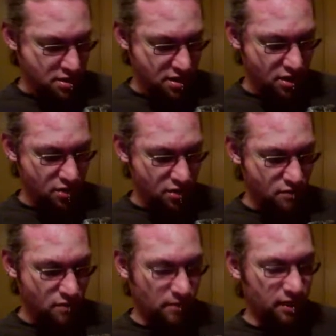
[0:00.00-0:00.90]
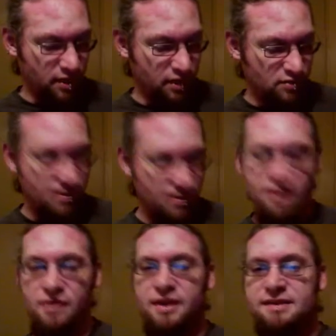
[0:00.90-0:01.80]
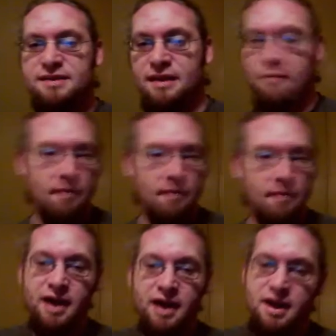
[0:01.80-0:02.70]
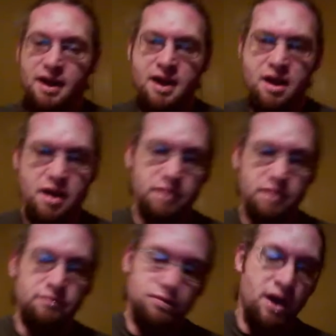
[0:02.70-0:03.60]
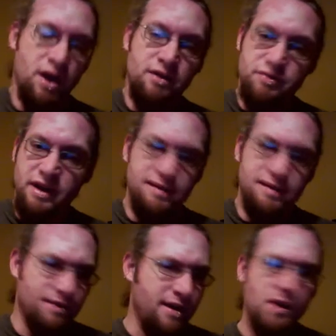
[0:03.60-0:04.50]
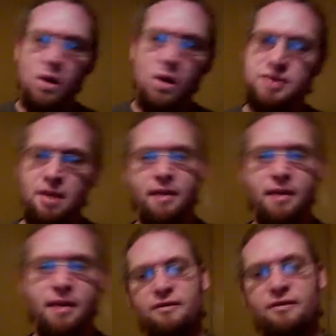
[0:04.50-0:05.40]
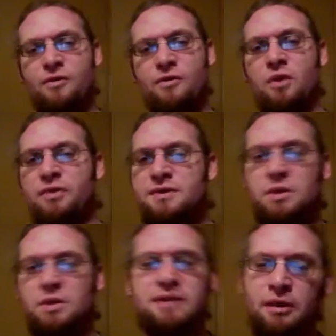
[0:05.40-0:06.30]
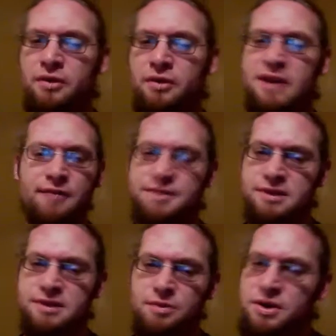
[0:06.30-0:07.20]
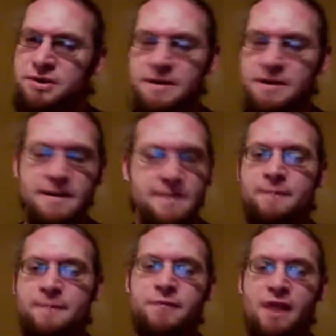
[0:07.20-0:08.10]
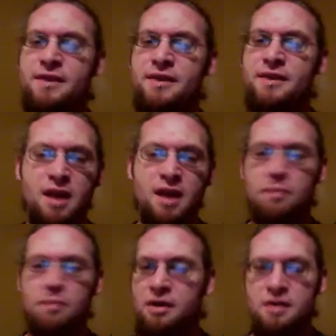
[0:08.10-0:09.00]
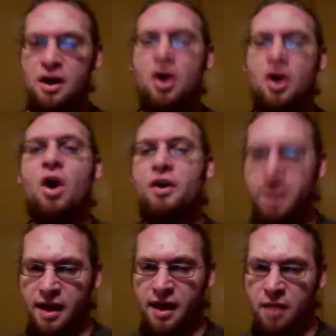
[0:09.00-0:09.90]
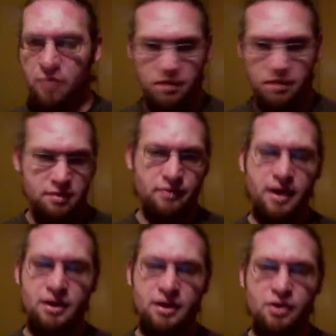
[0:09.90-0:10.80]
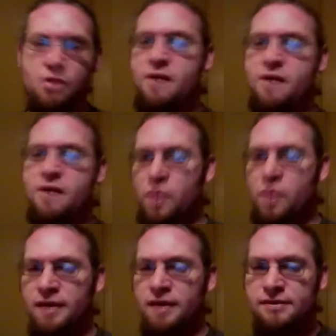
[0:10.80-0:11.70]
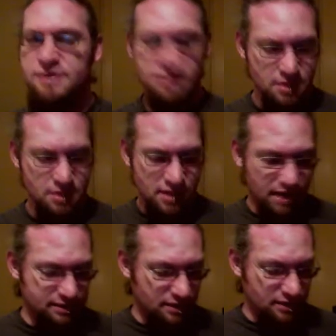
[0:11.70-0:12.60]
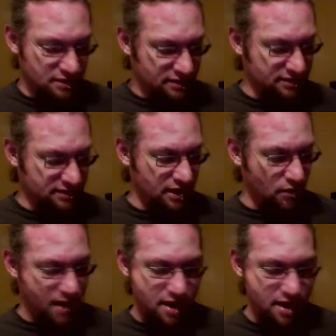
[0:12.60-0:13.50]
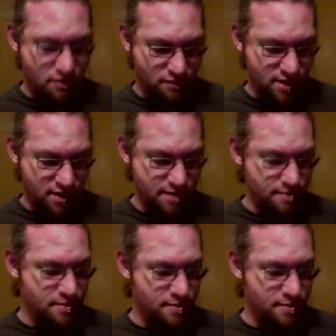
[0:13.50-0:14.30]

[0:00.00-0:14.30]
what are we going to do about all this? And I'm liking it here. And Doctor Strange, they try to negotiate back and forth in this whole deal with the devil situation. And they set up a card game, right? And whoever wins gets to stick around, right?